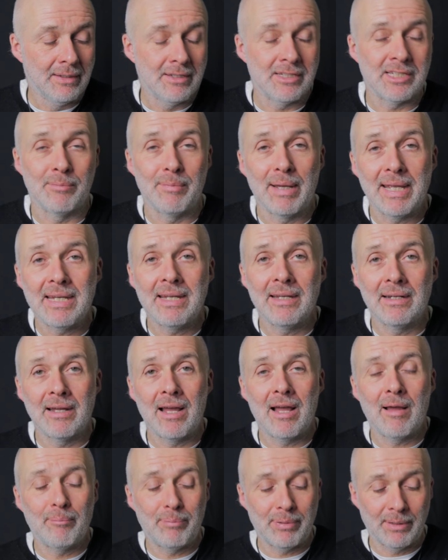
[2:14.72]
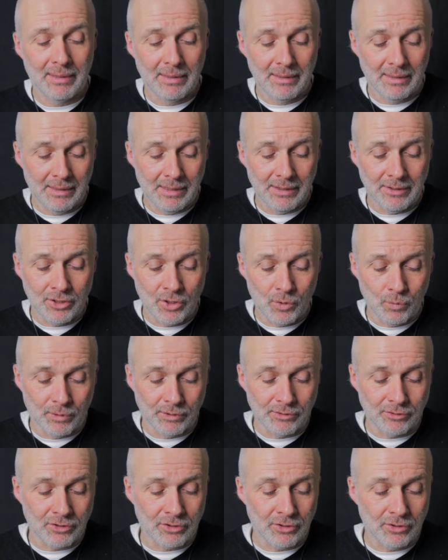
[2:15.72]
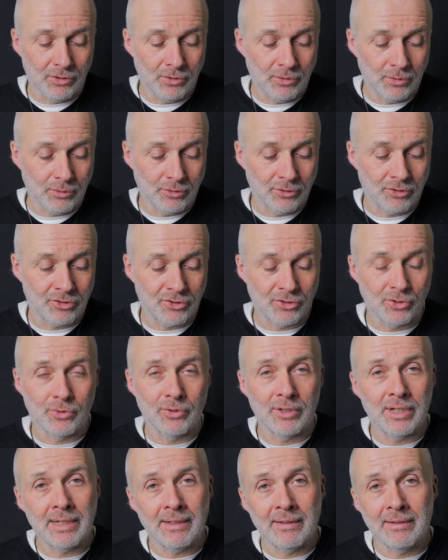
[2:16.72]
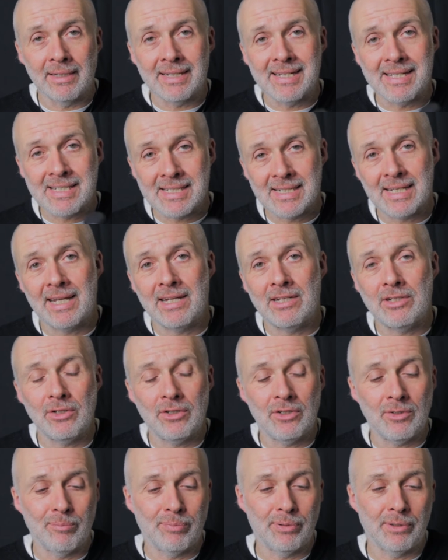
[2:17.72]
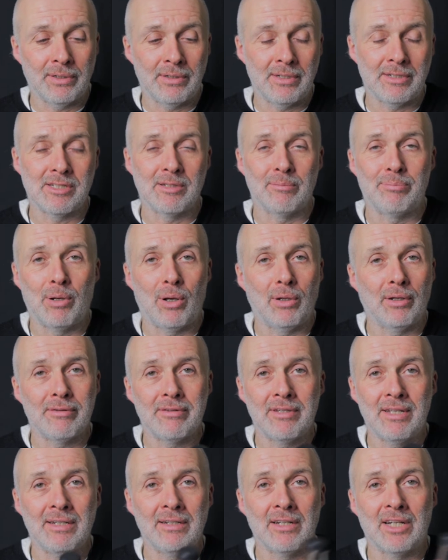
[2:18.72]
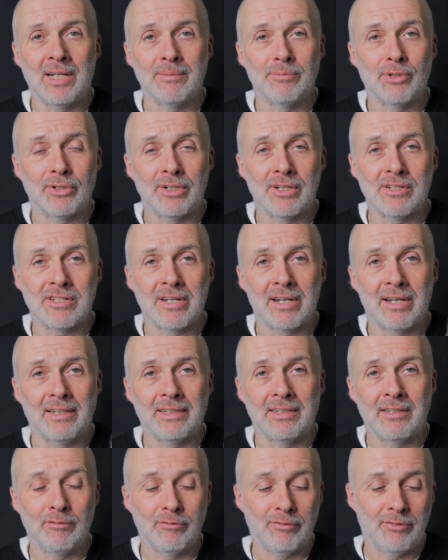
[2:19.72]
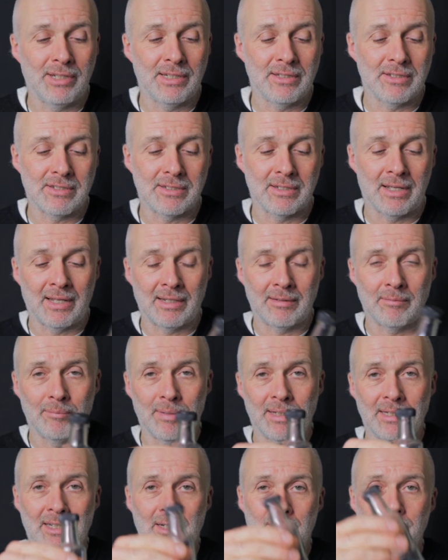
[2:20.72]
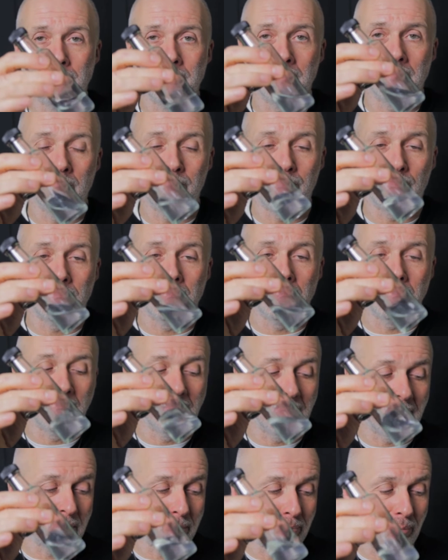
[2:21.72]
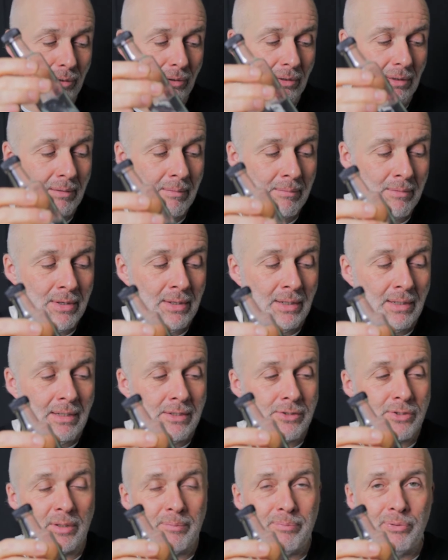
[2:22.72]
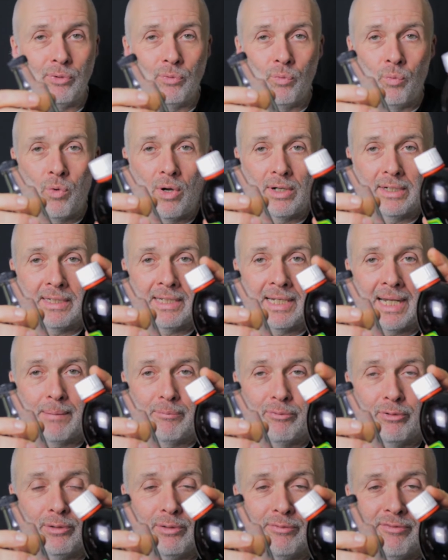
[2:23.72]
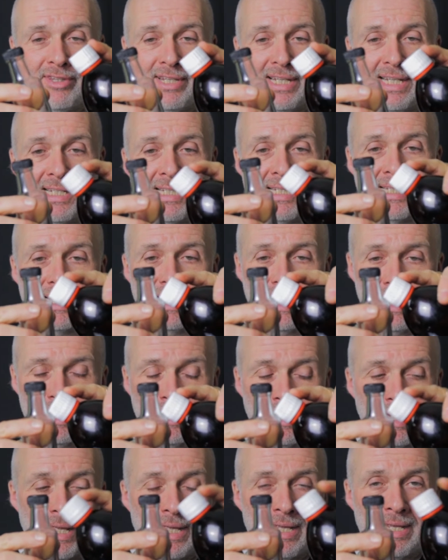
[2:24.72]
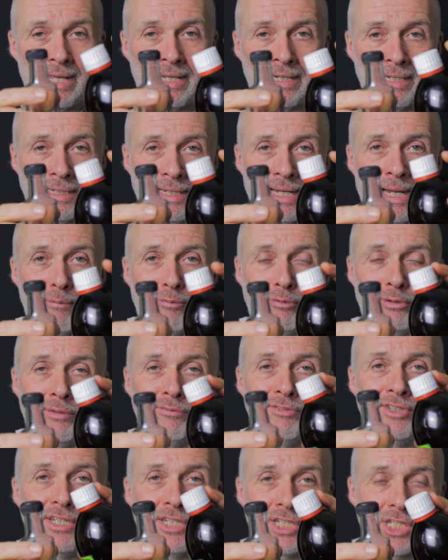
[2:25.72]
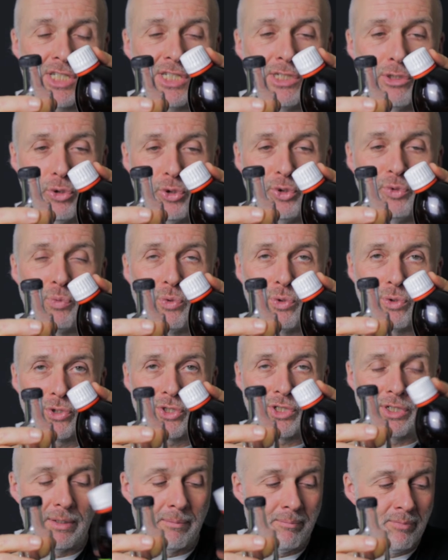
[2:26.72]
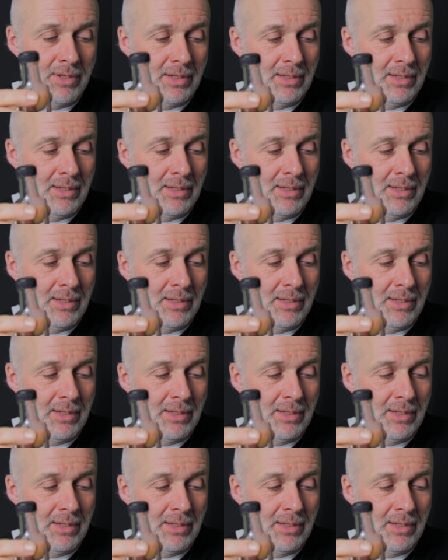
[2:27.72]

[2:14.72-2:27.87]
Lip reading: To make it up, you want to store it. They say you can put it into polythene. I'm not entirely convinced. I'd make up a little bottle, a glass bottle. So I put 1 capful of this in there and a capful of distilled water